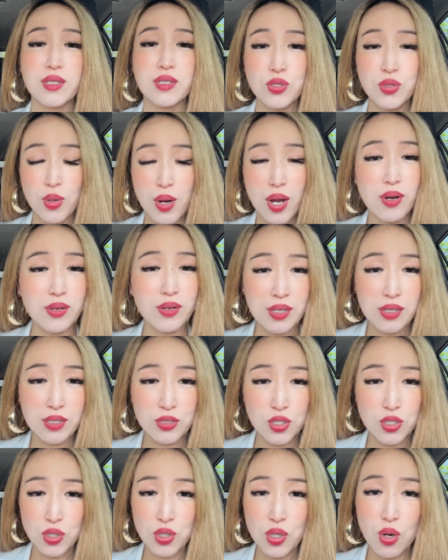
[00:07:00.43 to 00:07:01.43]
try to
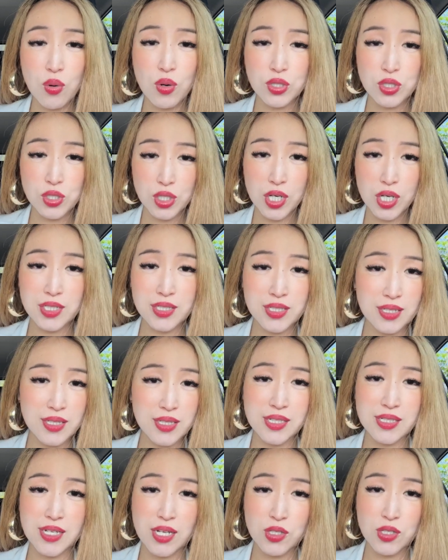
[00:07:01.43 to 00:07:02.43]
control or change the
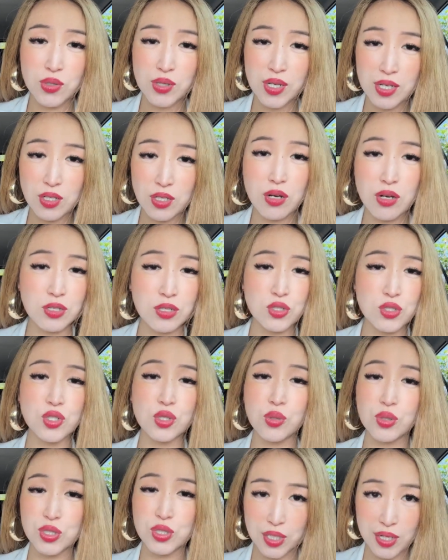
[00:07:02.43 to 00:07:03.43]
things that you cannot
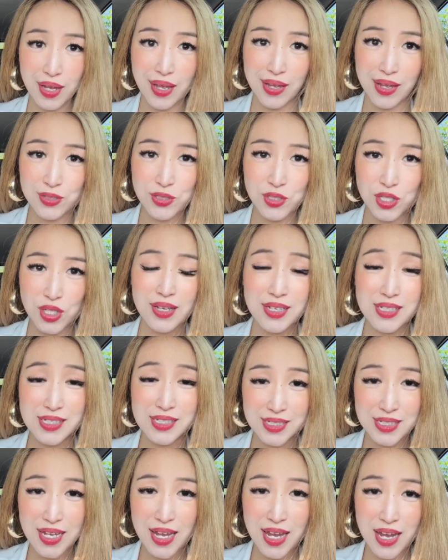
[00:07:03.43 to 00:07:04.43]
control or change.
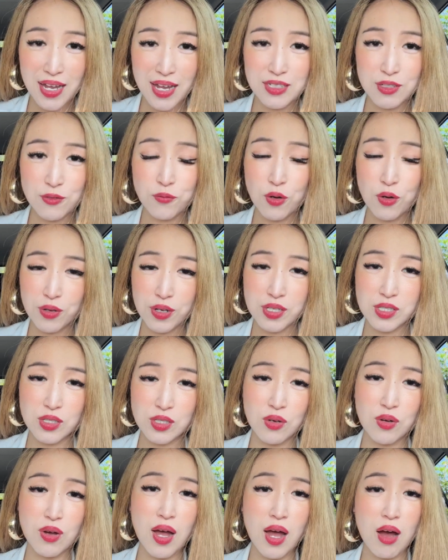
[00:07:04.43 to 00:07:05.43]
Instead, focus
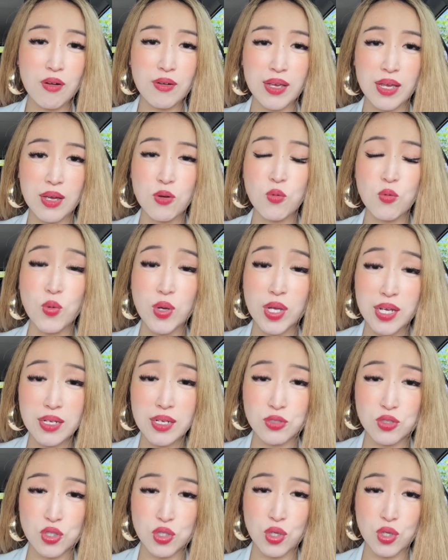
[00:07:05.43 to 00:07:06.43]
on how can we
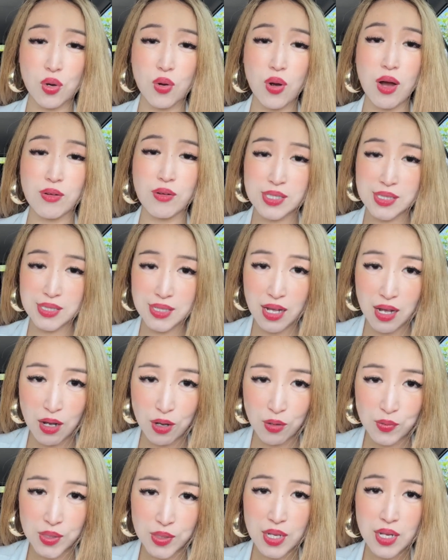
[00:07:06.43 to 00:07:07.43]
control
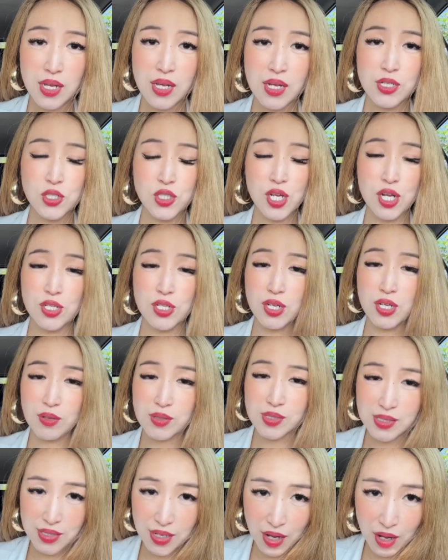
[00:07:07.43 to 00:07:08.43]
ourselves, change
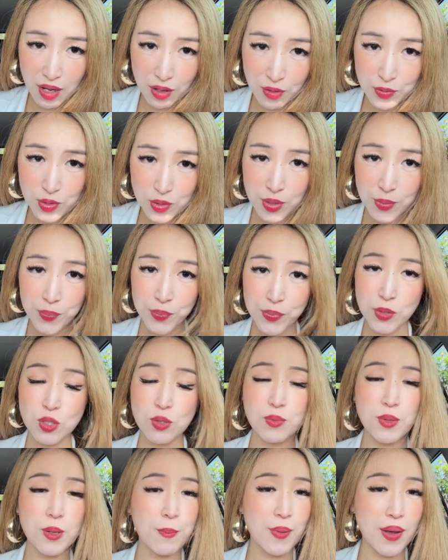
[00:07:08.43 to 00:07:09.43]
ourselves
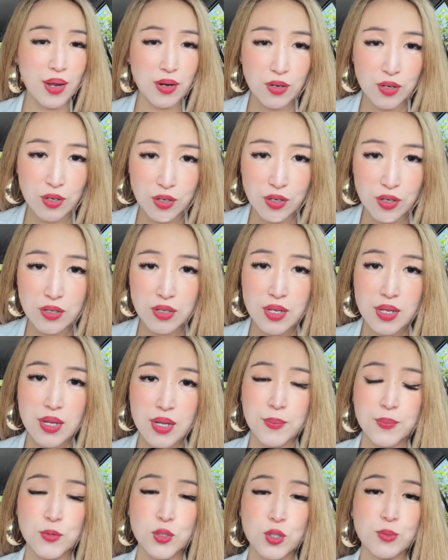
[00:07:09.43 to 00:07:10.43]
to be better,
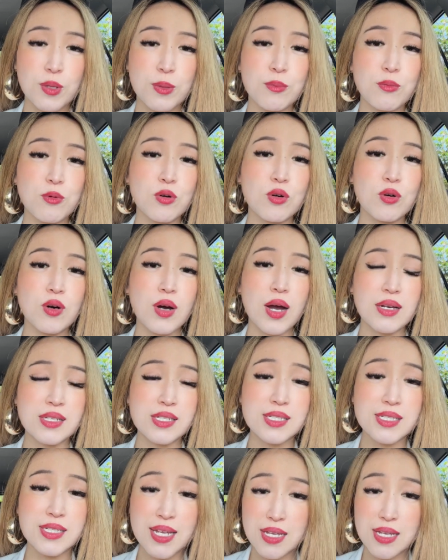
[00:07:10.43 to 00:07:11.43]
to be more
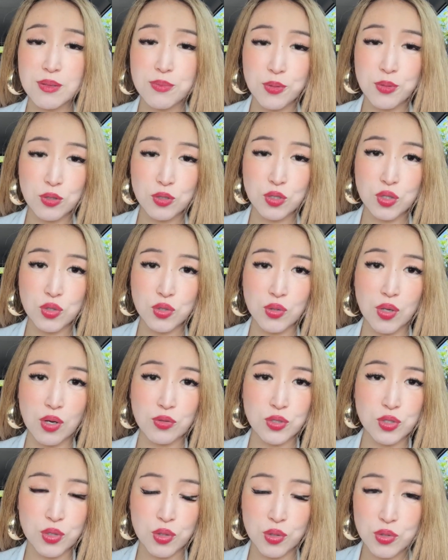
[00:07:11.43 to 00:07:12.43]
understandable to
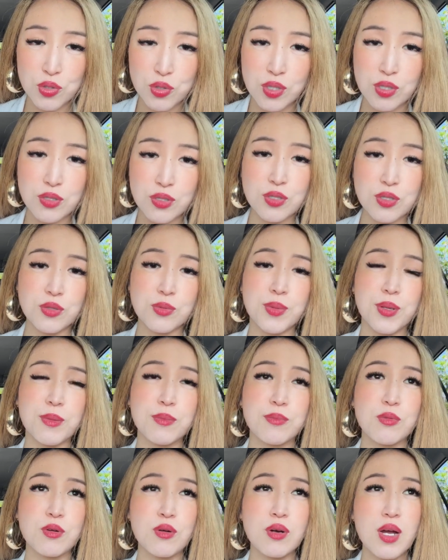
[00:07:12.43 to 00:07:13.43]
our children, to be
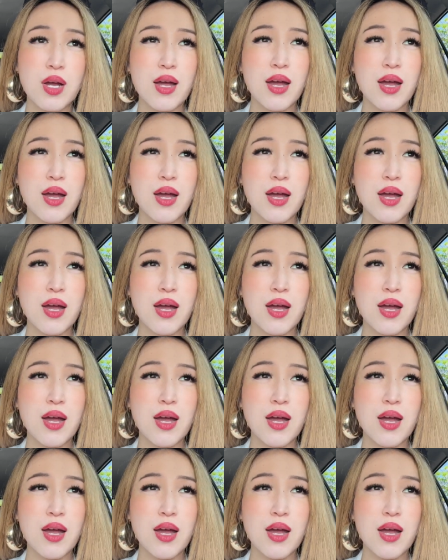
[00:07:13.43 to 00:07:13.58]
more